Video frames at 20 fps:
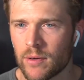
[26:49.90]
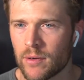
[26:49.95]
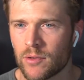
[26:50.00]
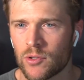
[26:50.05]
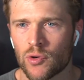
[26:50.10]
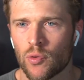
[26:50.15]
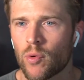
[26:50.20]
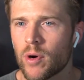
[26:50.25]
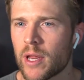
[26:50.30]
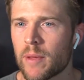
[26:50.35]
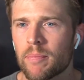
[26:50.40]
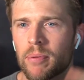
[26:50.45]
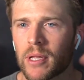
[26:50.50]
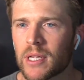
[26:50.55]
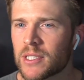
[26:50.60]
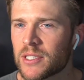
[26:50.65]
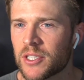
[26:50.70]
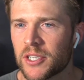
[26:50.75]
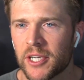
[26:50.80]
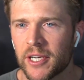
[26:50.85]
20
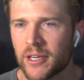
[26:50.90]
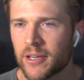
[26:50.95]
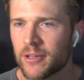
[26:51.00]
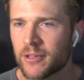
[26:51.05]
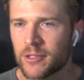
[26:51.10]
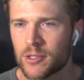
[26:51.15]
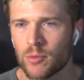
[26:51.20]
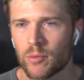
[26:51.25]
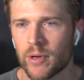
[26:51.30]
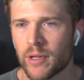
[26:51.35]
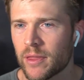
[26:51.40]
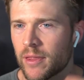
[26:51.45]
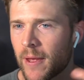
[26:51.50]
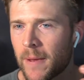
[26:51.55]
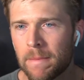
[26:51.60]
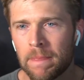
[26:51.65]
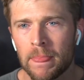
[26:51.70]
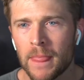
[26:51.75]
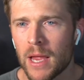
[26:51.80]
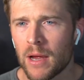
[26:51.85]
plus years with
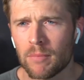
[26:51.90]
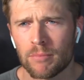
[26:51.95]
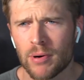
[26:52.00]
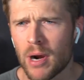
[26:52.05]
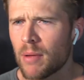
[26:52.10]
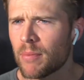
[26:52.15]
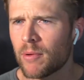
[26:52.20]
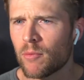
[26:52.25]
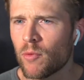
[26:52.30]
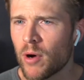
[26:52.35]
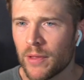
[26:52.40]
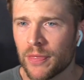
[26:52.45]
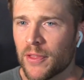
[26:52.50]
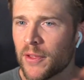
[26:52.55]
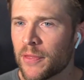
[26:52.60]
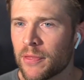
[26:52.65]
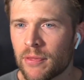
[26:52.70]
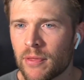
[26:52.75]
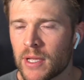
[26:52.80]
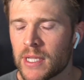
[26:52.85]
probably
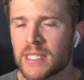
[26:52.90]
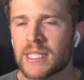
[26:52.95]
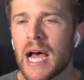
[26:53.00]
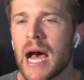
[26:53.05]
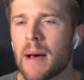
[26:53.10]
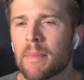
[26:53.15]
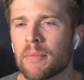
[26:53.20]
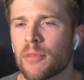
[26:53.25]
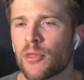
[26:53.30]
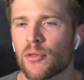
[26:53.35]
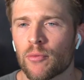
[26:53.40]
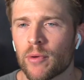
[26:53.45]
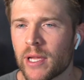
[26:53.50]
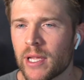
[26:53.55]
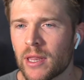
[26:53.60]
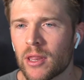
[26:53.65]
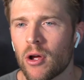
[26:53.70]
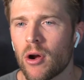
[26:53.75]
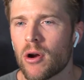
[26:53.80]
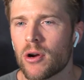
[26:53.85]
the top 3
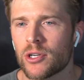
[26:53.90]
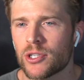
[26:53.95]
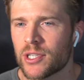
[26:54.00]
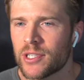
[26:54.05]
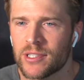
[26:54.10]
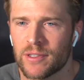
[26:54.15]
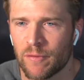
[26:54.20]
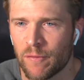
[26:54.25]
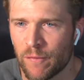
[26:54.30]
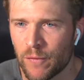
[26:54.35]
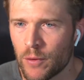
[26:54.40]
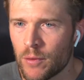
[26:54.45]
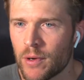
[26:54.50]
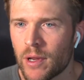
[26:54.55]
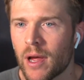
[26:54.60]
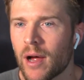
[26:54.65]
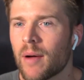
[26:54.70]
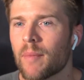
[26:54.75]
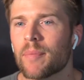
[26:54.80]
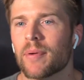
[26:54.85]
largest food
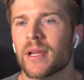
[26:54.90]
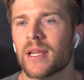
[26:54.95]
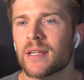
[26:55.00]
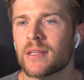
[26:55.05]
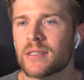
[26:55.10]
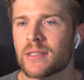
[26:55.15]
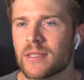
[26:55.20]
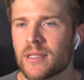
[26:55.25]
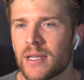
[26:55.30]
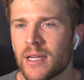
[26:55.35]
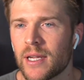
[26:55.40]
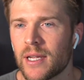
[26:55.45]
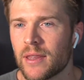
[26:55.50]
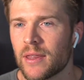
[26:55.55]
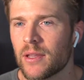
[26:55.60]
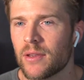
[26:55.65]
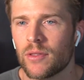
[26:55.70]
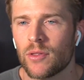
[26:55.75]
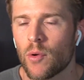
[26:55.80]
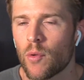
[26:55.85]
companies
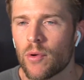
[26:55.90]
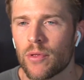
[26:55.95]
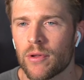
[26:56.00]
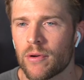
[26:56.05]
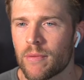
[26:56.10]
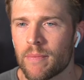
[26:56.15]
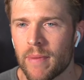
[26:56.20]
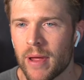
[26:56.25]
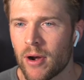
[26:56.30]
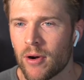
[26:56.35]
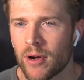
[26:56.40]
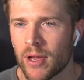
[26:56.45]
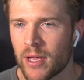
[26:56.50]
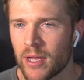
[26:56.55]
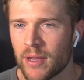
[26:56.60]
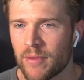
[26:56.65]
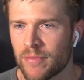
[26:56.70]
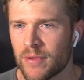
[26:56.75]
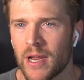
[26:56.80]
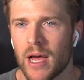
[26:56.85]
in Northern America,
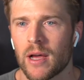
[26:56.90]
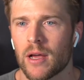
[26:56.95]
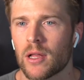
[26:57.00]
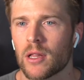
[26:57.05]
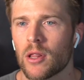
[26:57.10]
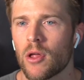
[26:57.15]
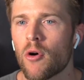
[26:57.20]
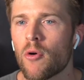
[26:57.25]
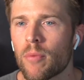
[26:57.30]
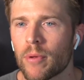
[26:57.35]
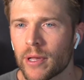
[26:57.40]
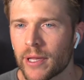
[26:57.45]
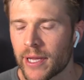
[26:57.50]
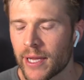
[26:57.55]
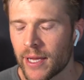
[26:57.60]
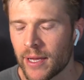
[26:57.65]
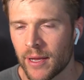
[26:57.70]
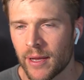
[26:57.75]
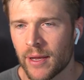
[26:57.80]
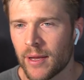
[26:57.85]
if not
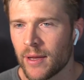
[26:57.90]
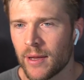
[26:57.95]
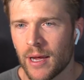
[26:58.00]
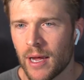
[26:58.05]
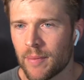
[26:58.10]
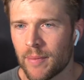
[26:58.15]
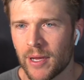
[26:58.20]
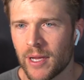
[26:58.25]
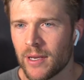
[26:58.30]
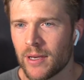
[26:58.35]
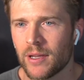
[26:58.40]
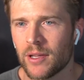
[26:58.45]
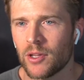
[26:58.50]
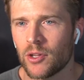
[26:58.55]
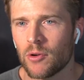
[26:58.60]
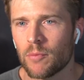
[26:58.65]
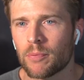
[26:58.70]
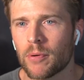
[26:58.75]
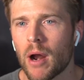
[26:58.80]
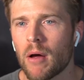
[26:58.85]
globally. I mean,
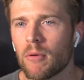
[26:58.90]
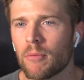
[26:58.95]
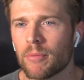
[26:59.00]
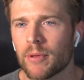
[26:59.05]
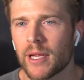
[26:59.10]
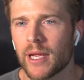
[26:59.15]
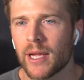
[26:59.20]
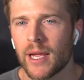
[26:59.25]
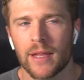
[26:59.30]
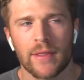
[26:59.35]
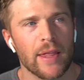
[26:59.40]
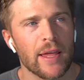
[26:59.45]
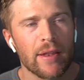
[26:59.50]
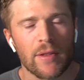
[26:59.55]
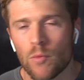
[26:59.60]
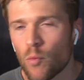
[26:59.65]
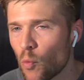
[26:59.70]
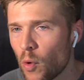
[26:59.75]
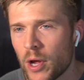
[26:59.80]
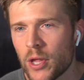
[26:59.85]
you probably, and
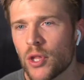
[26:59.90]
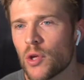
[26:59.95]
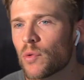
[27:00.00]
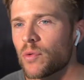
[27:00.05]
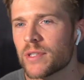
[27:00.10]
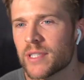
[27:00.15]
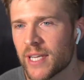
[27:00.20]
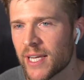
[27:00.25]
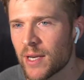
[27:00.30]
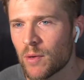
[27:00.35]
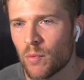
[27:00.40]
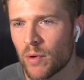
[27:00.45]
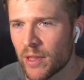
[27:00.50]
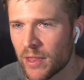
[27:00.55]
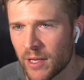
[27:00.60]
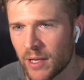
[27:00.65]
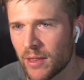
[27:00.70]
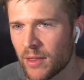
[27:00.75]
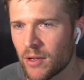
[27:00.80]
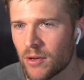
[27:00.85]
then what you did
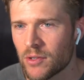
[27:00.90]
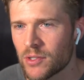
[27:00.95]
within those,